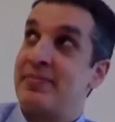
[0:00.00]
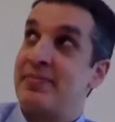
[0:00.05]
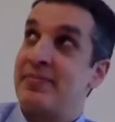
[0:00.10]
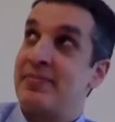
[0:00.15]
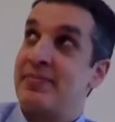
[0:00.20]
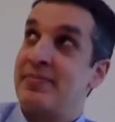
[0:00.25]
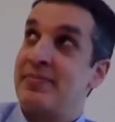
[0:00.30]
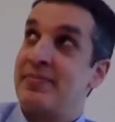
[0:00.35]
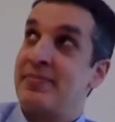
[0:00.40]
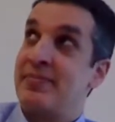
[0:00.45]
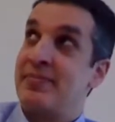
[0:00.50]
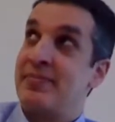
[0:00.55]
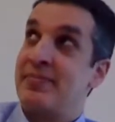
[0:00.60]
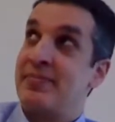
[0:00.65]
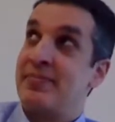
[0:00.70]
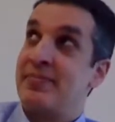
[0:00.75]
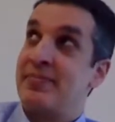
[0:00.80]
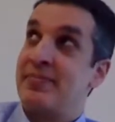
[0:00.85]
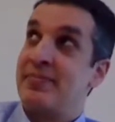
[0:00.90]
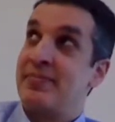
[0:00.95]
think almost
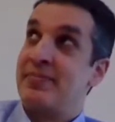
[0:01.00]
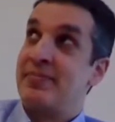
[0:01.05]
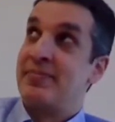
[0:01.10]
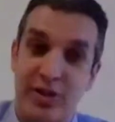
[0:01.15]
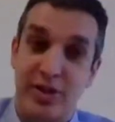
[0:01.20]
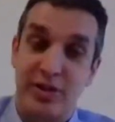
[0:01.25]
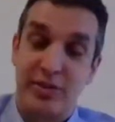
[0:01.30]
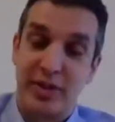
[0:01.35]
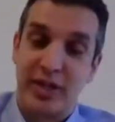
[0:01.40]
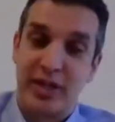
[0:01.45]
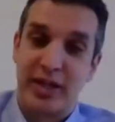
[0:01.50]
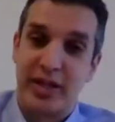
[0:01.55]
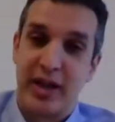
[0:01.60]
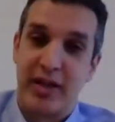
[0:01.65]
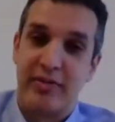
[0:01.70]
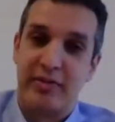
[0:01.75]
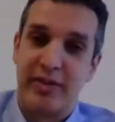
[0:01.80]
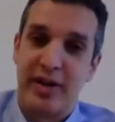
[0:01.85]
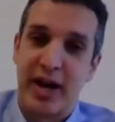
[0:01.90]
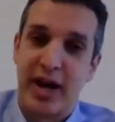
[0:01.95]
every teacher is going to really
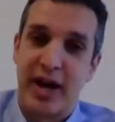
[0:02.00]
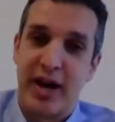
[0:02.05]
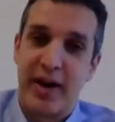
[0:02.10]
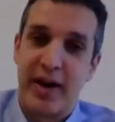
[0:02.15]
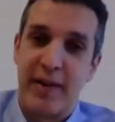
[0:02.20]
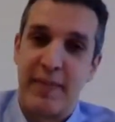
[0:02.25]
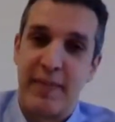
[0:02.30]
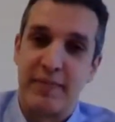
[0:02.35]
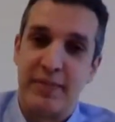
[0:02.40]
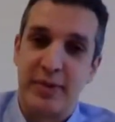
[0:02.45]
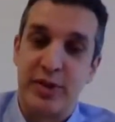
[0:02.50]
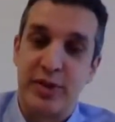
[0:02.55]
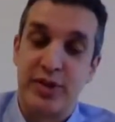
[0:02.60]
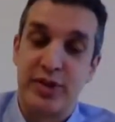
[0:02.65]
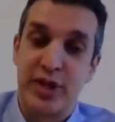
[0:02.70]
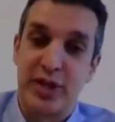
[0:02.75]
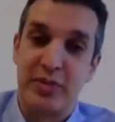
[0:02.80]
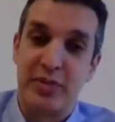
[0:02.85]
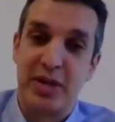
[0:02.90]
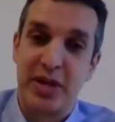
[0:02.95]
love. So it's
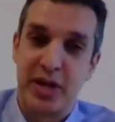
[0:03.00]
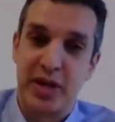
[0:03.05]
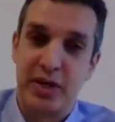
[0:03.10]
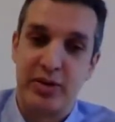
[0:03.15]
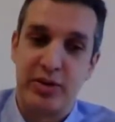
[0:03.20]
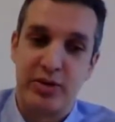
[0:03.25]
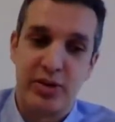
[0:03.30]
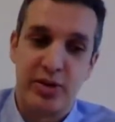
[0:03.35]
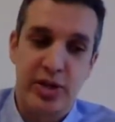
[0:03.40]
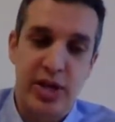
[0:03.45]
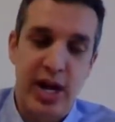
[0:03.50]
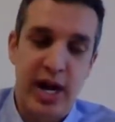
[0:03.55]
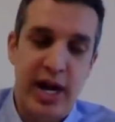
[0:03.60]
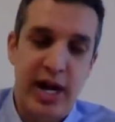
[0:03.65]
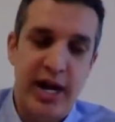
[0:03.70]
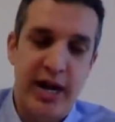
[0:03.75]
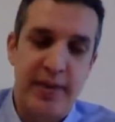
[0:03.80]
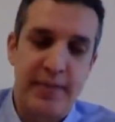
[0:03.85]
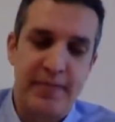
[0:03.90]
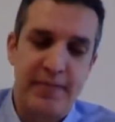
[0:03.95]
going to be huge.
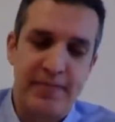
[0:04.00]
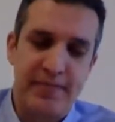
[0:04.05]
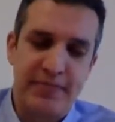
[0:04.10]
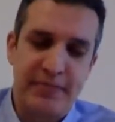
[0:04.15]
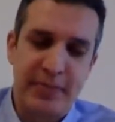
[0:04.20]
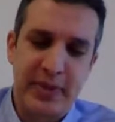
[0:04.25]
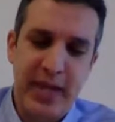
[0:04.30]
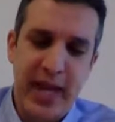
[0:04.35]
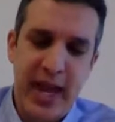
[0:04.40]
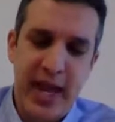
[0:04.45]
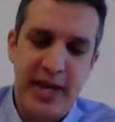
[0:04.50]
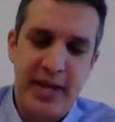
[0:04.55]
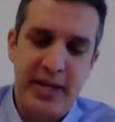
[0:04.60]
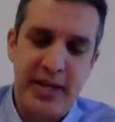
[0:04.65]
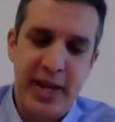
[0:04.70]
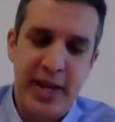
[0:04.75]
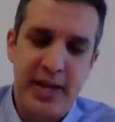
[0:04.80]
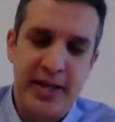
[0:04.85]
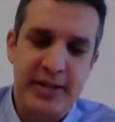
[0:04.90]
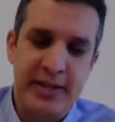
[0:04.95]
And
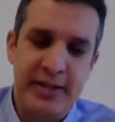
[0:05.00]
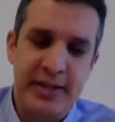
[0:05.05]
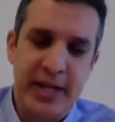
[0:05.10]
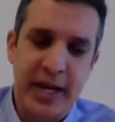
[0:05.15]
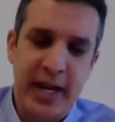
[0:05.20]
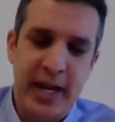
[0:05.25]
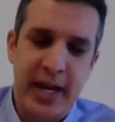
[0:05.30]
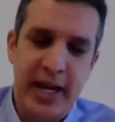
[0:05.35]
then